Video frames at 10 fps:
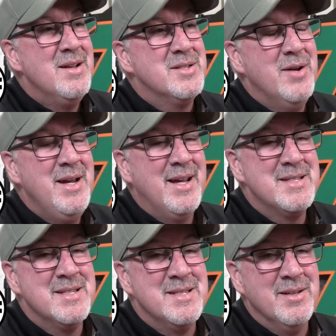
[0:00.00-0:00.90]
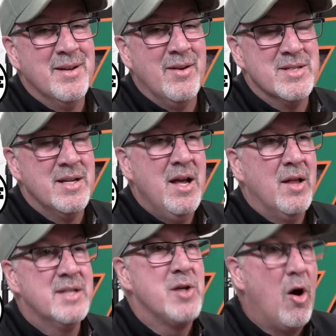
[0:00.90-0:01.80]
So he gets this deal together. He's like,
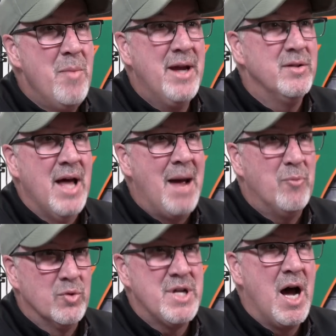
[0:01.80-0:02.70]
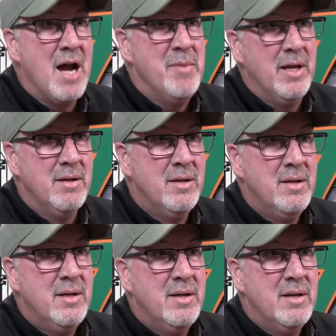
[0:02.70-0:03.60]
let's all make a lap. We'll time it.
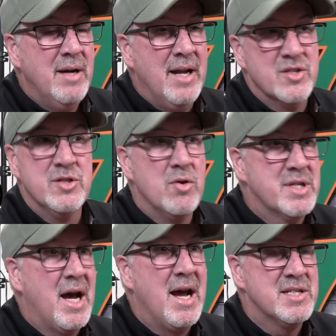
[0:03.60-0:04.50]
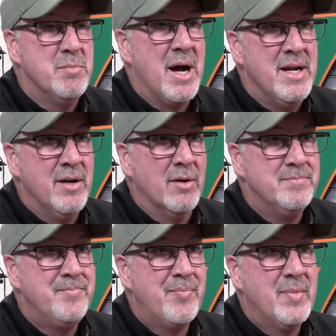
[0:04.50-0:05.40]
And the slowest guy has to buy dinner.
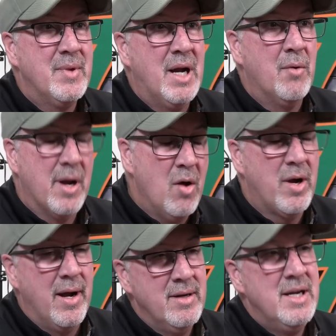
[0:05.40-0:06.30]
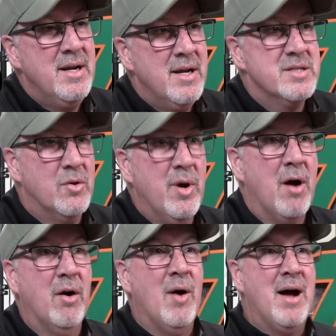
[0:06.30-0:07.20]
And we're like, okay. So we
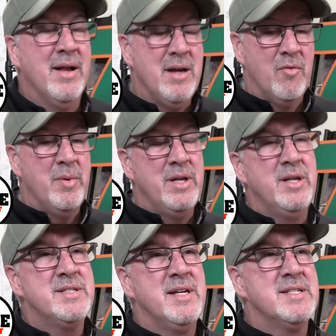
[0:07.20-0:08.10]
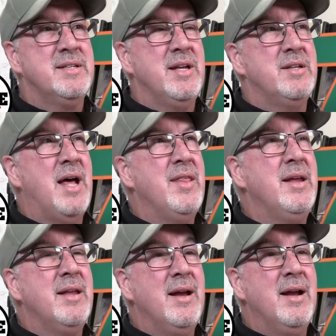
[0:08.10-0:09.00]
all go out, and, and these things. It, in I the
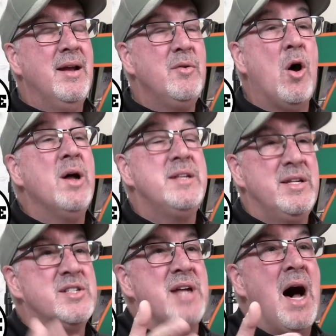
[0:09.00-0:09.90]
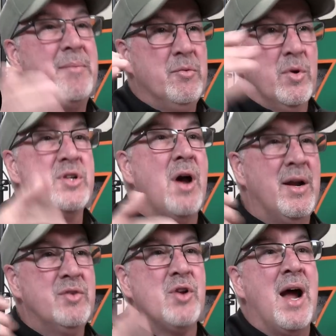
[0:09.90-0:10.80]
think, rain? No, it, it stopped, and okay, we're
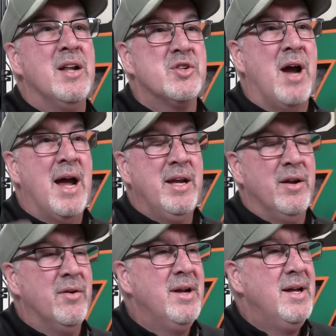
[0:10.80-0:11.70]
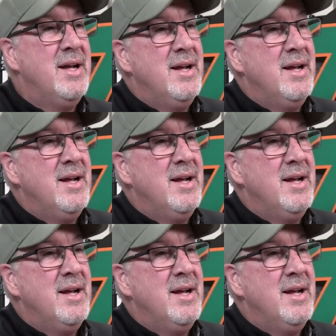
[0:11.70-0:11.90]
trying, okay. trying to track, you know.